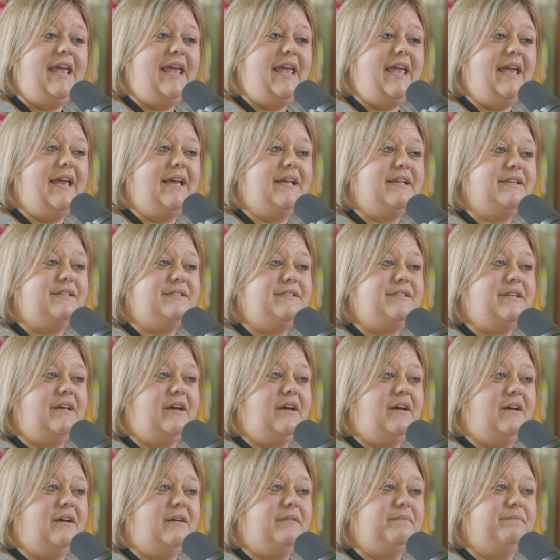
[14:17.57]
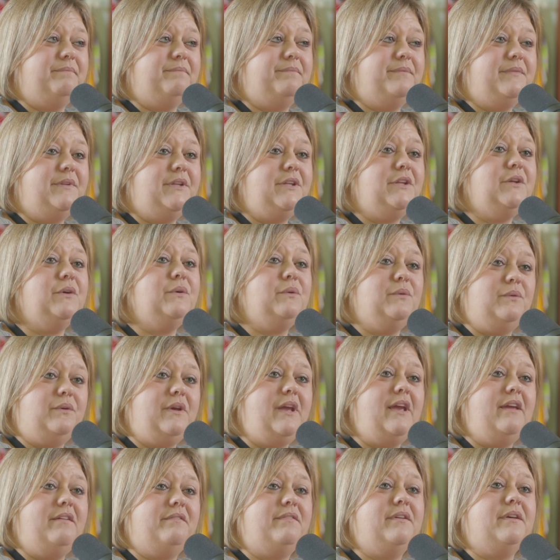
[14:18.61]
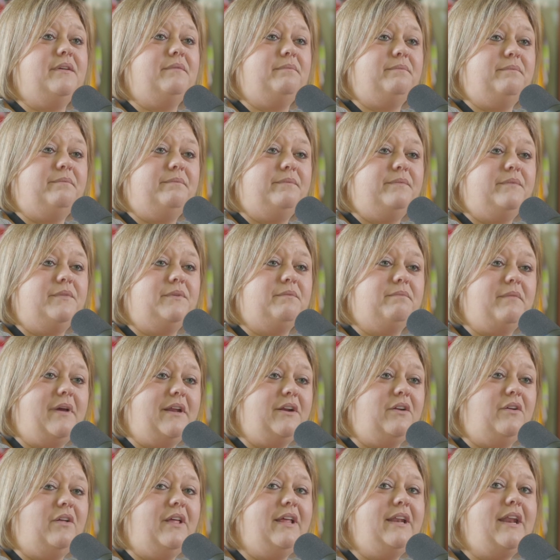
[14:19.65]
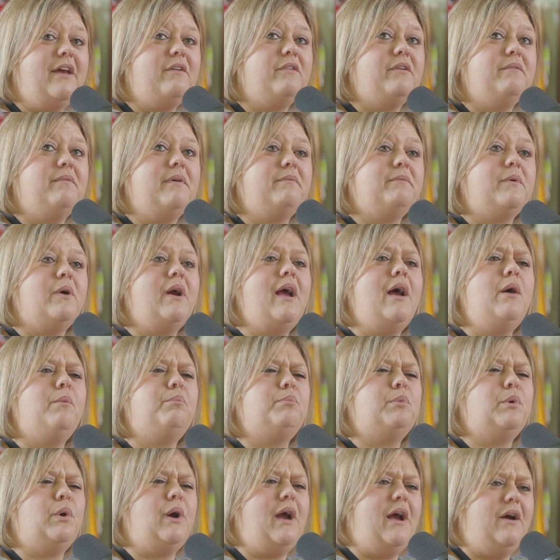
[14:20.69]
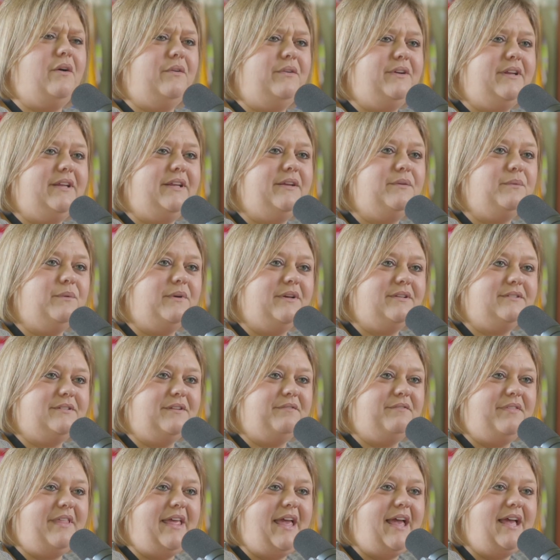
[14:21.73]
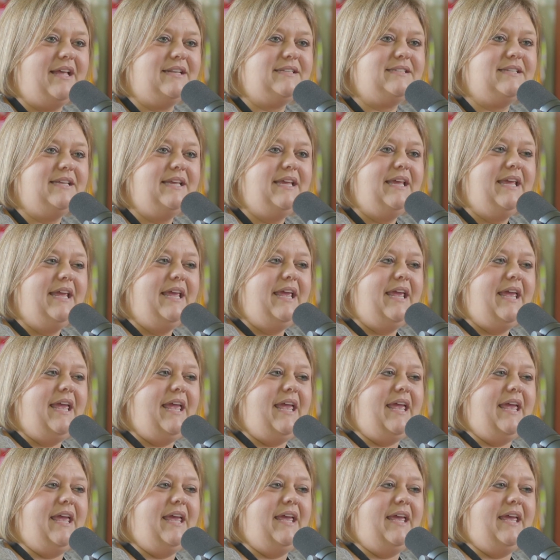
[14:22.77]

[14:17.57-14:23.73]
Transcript: And you gave him a medal, and I remember how proud he was of that. Yeah.